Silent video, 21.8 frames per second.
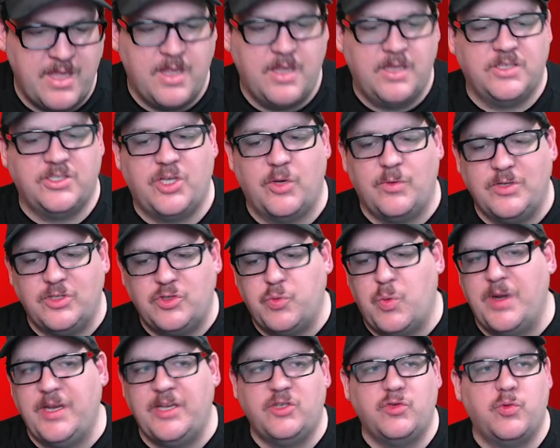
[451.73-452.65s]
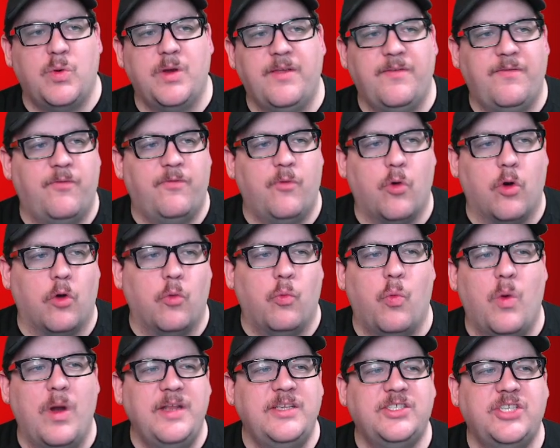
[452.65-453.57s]
So in 2024,
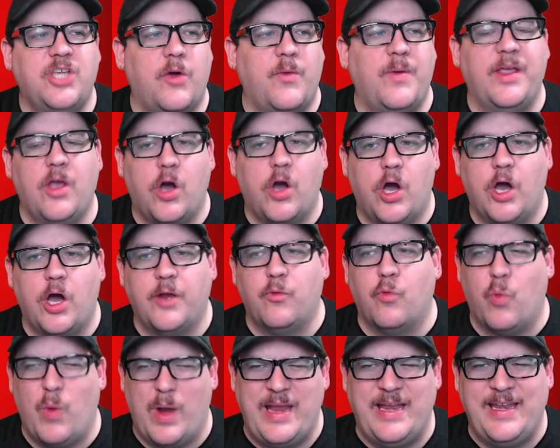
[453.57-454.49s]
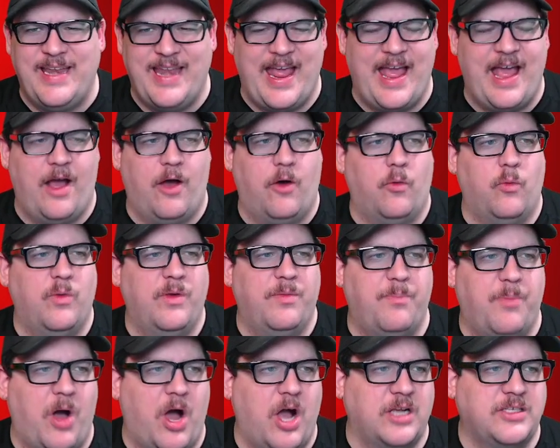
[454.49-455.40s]
what is going on right now with
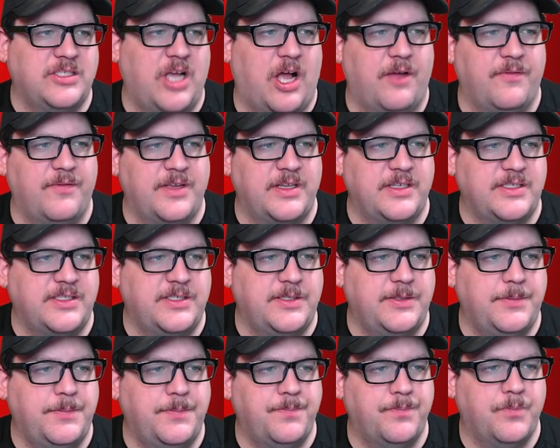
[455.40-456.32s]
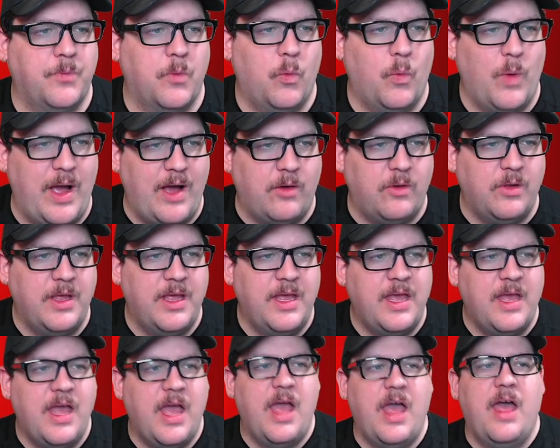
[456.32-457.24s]
box office? Well,
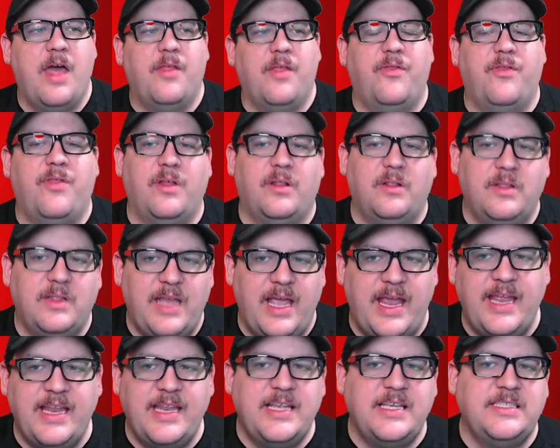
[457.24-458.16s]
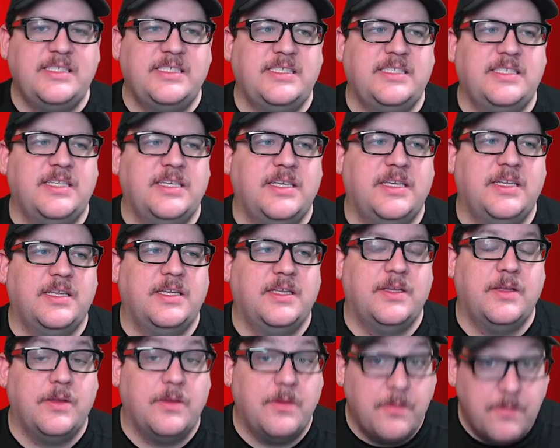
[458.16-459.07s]
the latest
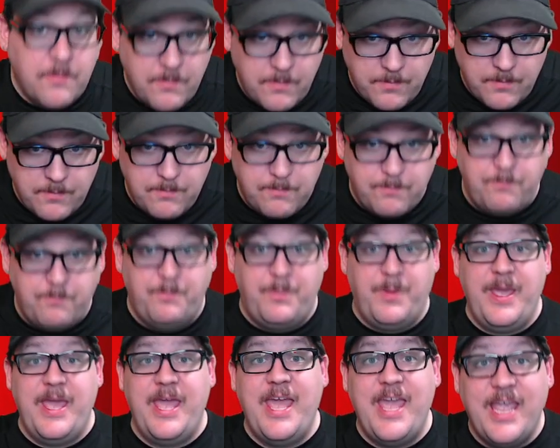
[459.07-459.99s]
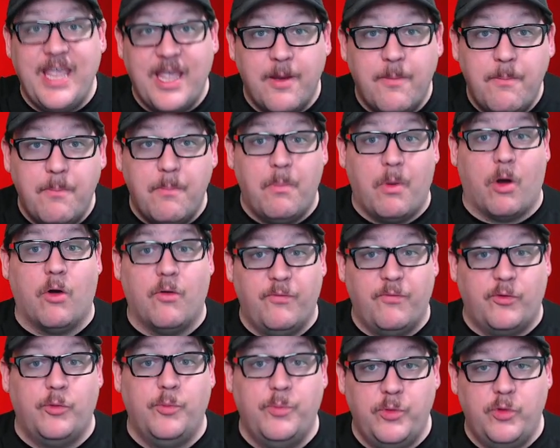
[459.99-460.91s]
big
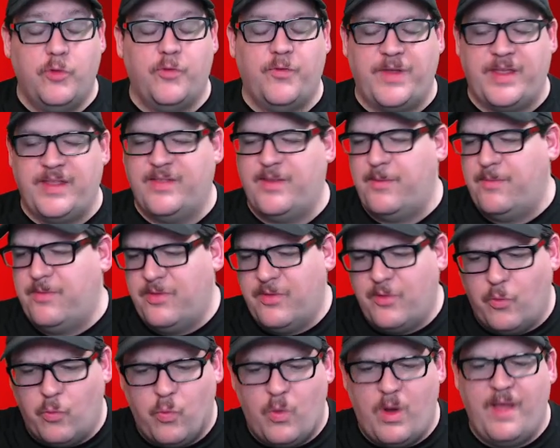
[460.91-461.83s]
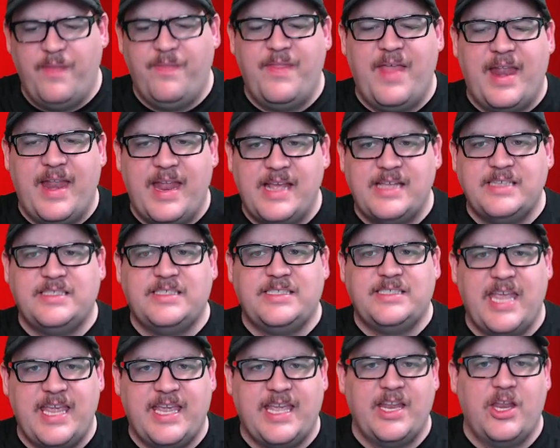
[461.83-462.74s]
Marvel movie, the one that has
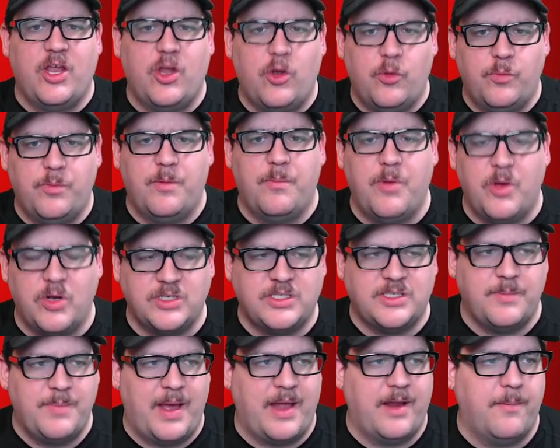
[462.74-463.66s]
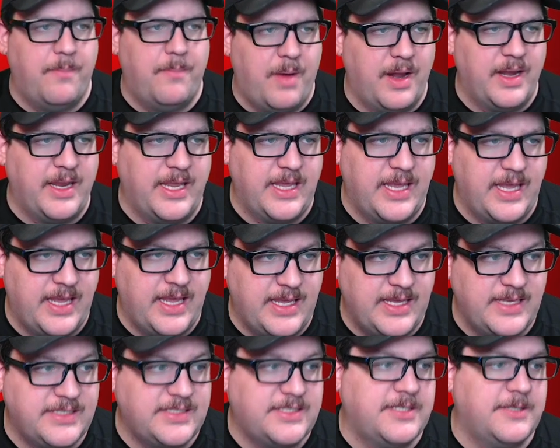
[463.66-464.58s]
taken home the most amount of money
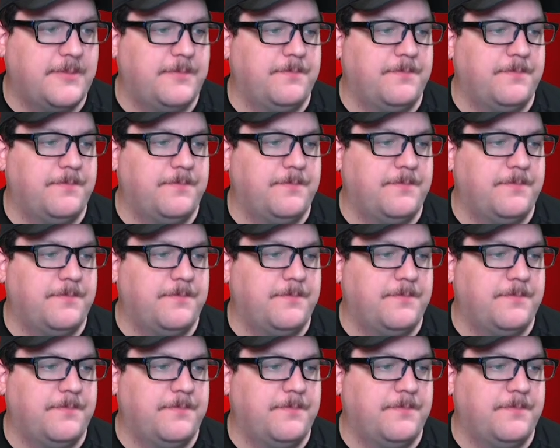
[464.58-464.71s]
is